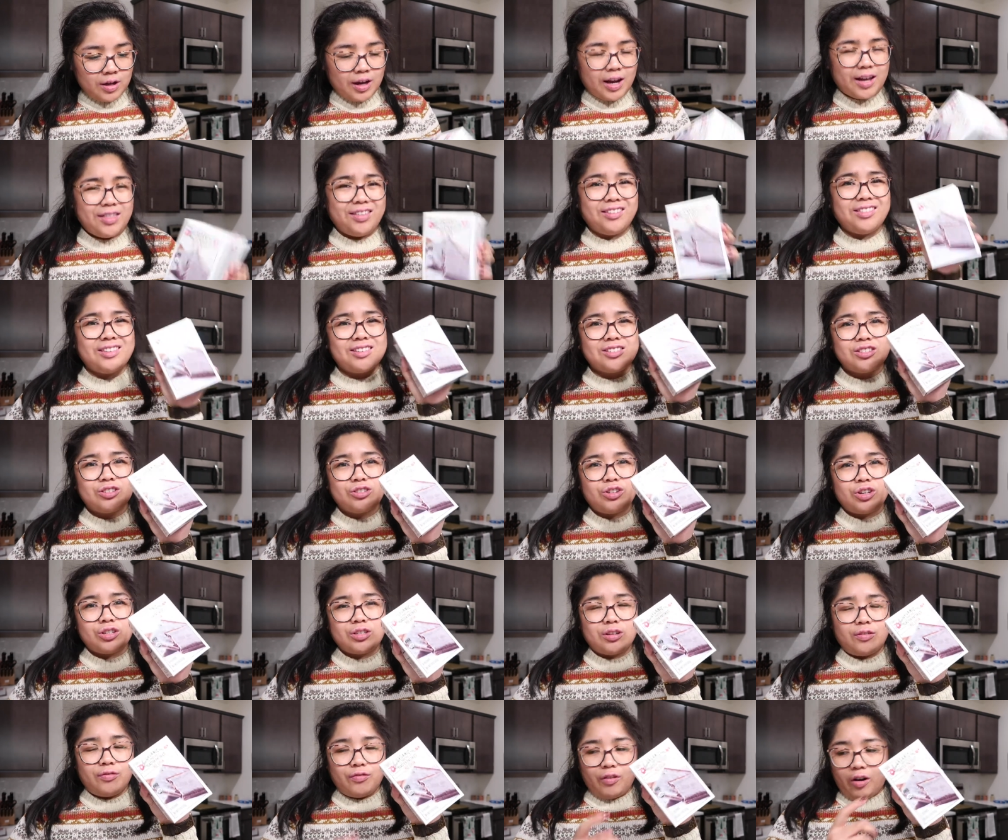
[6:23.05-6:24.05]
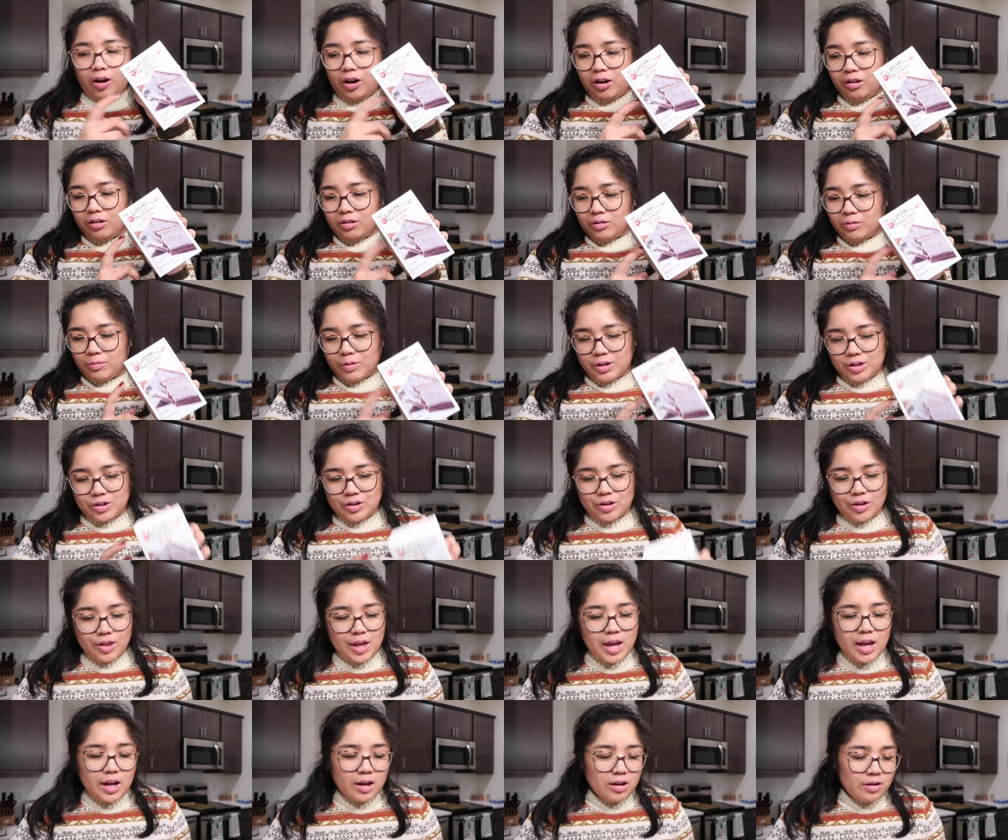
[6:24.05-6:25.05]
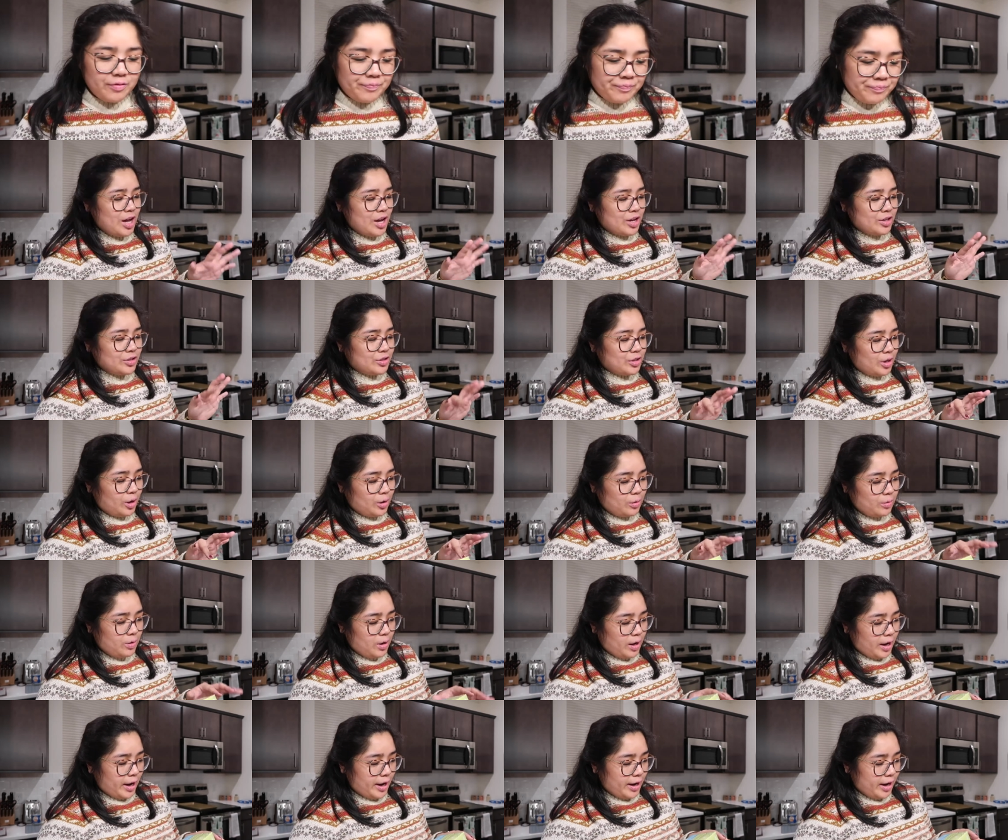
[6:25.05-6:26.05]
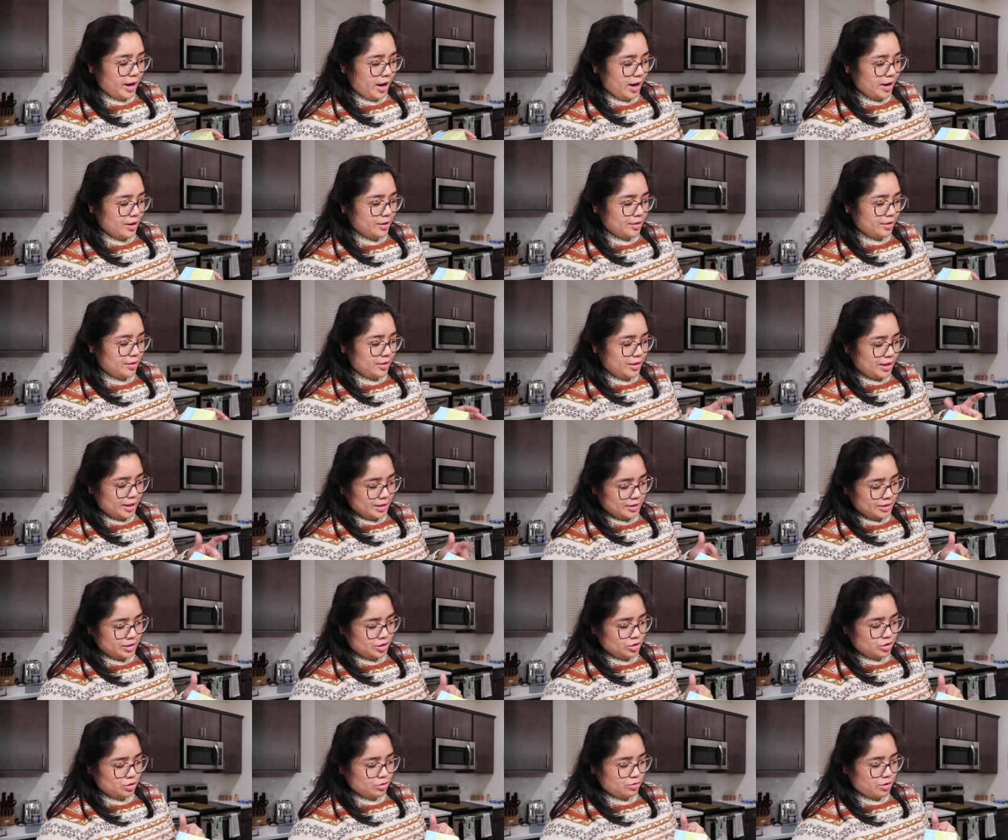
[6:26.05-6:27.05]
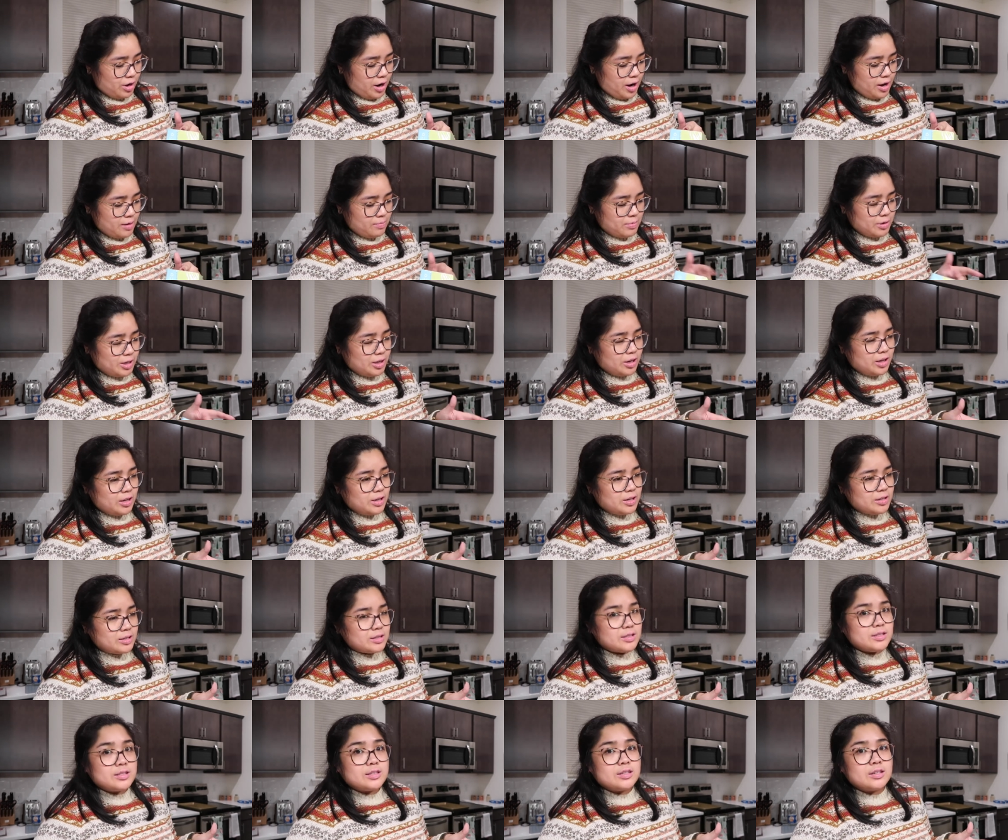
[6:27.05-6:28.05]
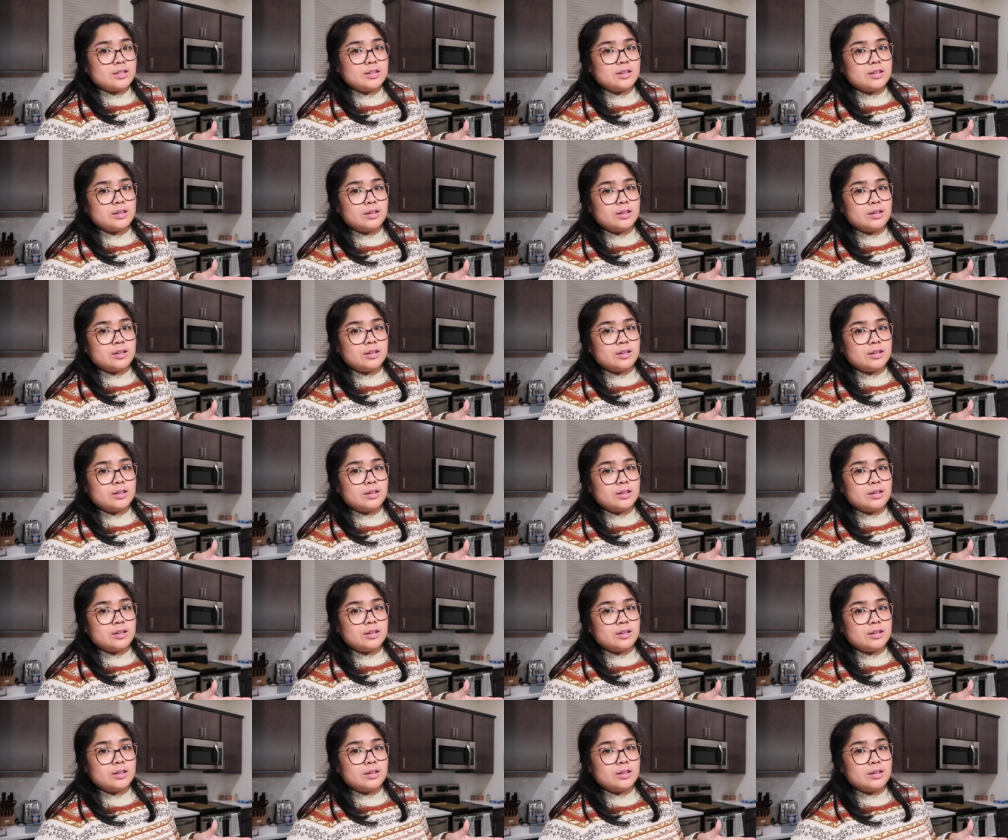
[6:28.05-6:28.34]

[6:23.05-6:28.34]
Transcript: I think this is just a fall winter thing. So I got this to try because